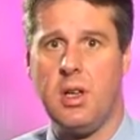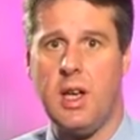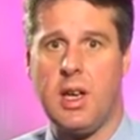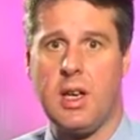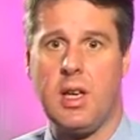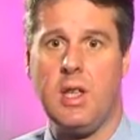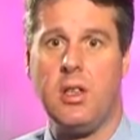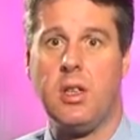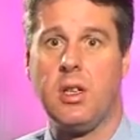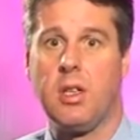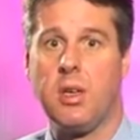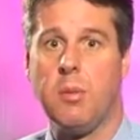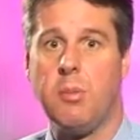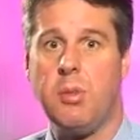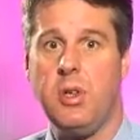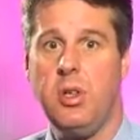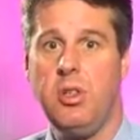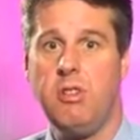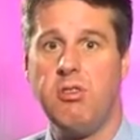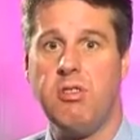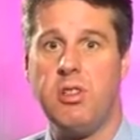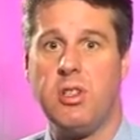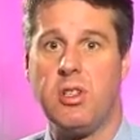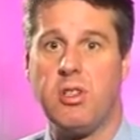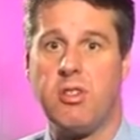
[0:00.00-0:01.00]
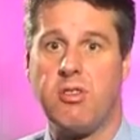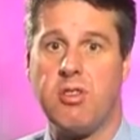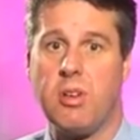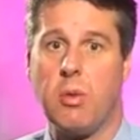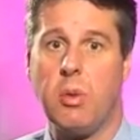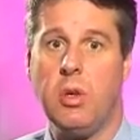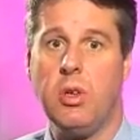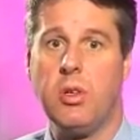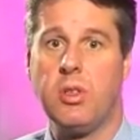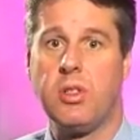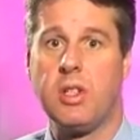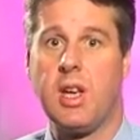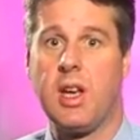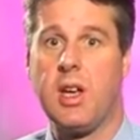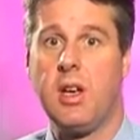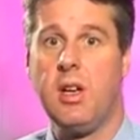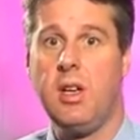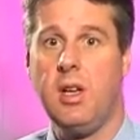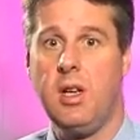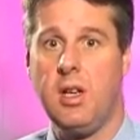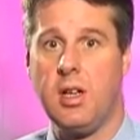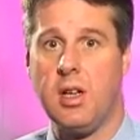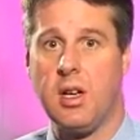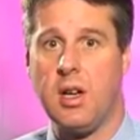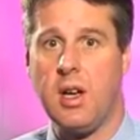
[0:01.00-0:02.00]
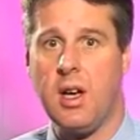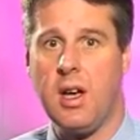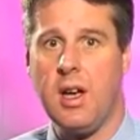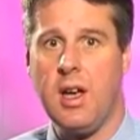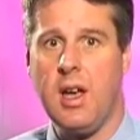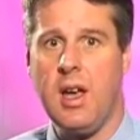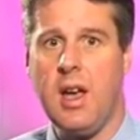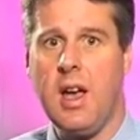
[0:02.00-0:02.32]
like in the computer industry we looked at earlier,